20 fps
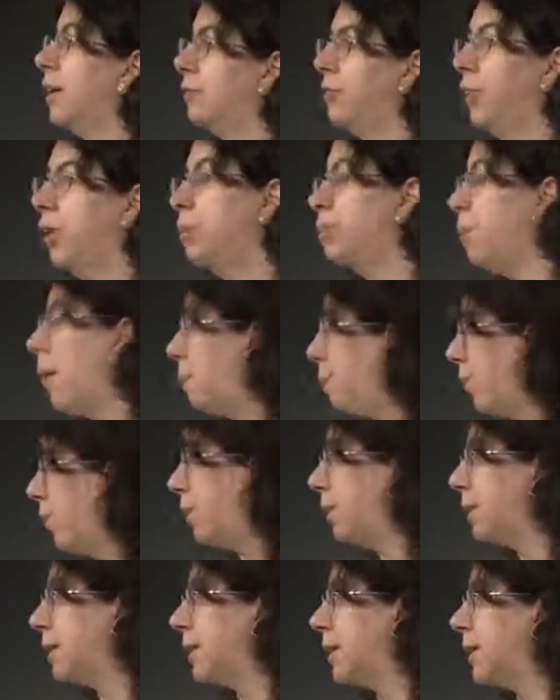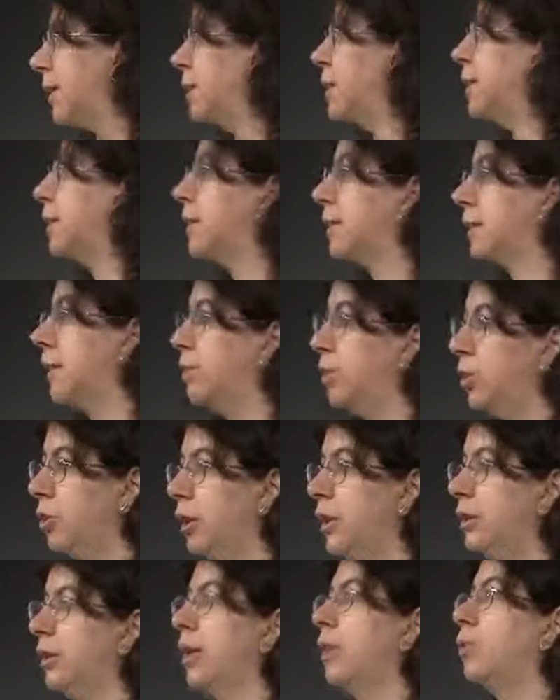very popular in statistics
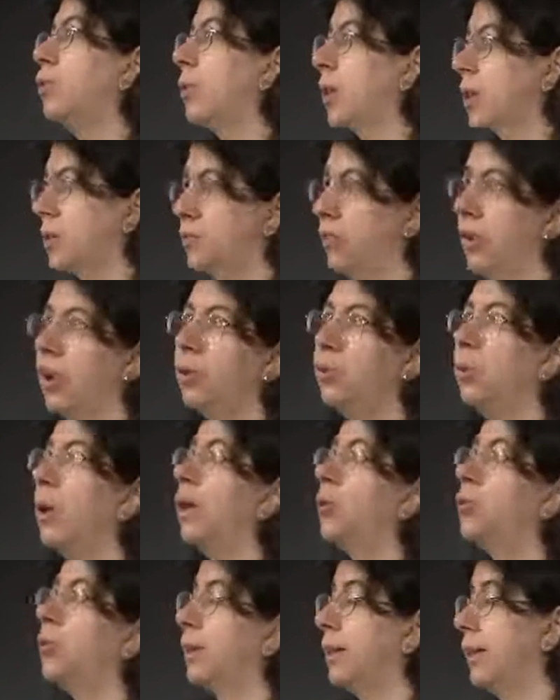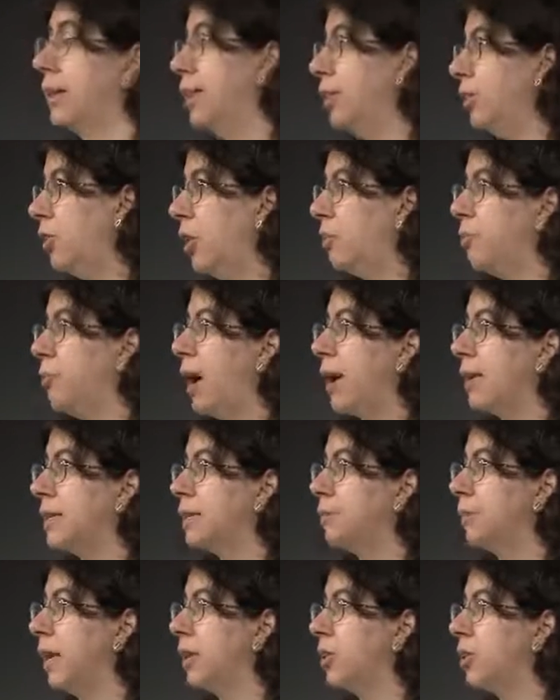community, works very well with linear
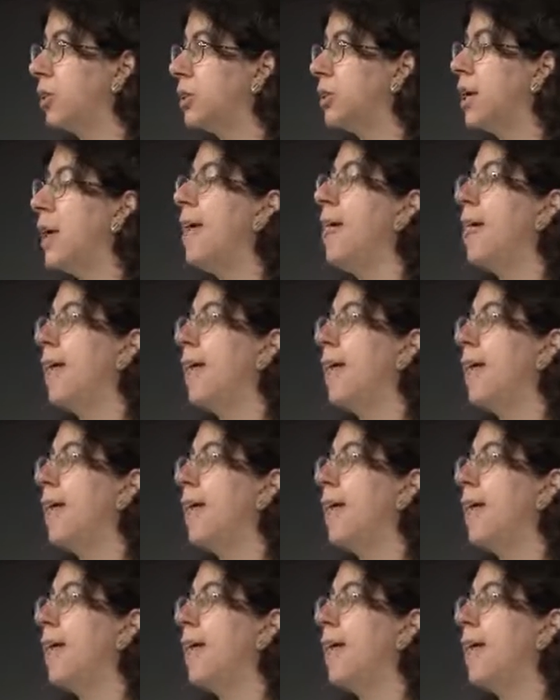approximators,